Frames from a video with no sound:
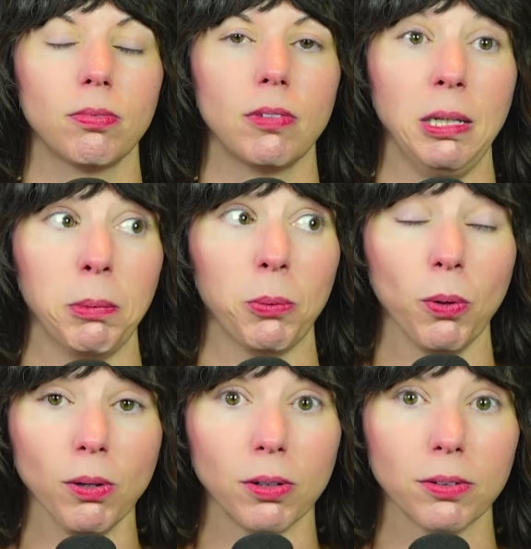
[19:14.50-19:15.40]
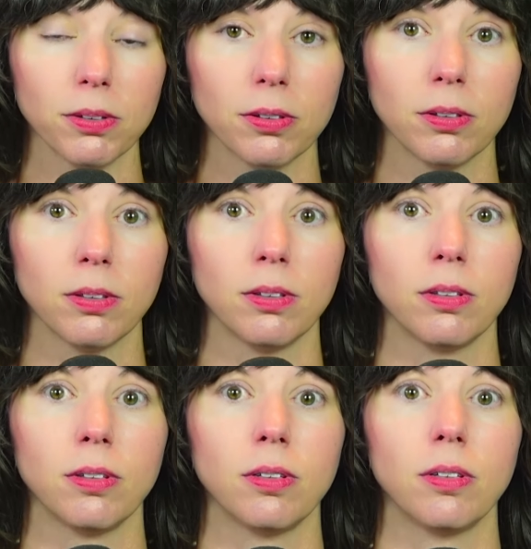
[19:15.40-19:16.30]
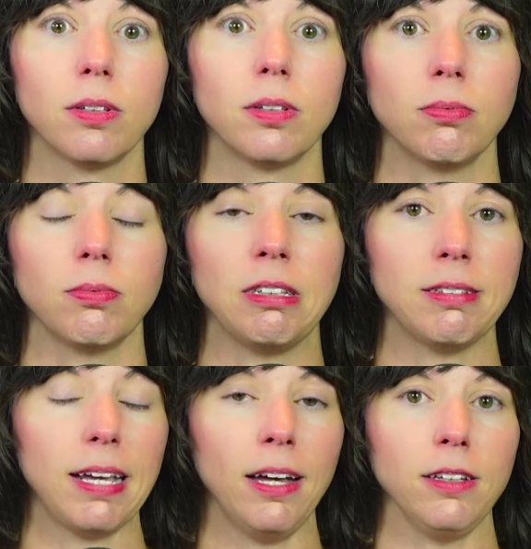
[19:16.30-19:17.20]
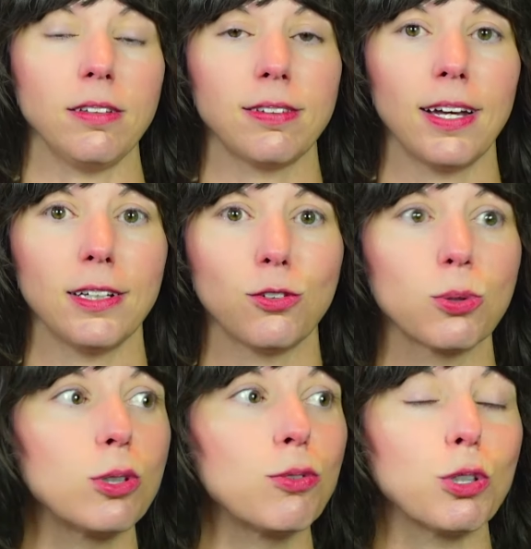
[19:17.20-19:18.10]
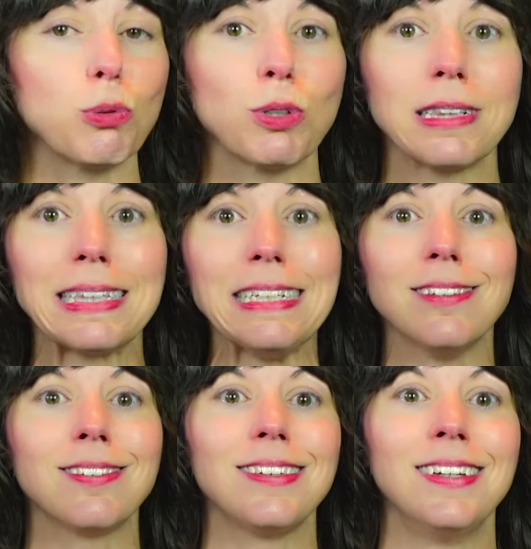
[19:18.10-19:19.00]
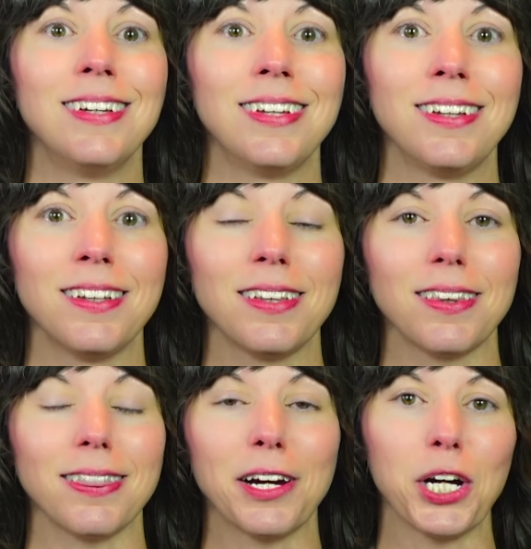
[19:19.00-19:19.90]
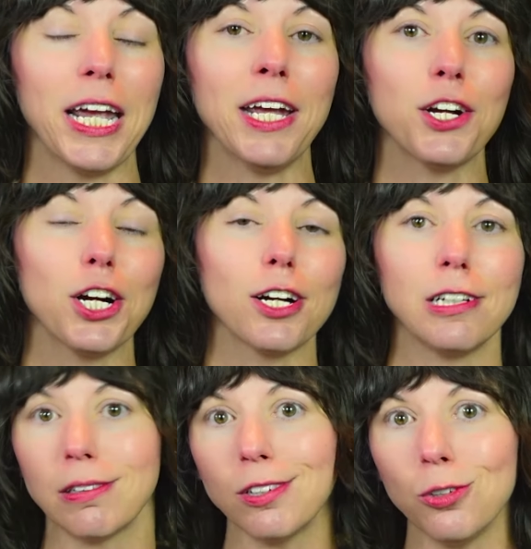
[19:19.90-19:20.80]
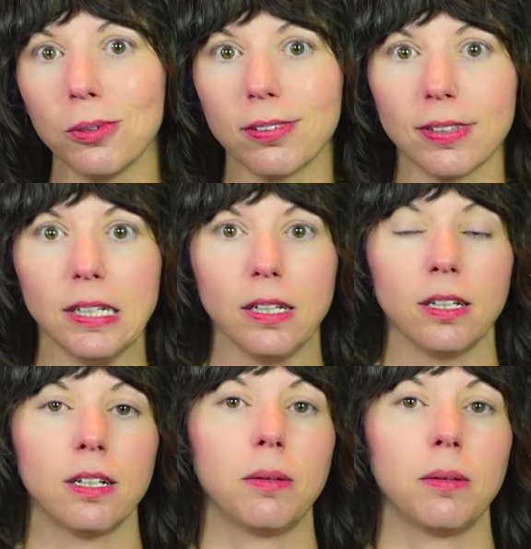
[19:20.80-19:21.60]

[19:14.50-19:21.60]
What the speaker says: in my world. The Italian side sort of released their anger continuously.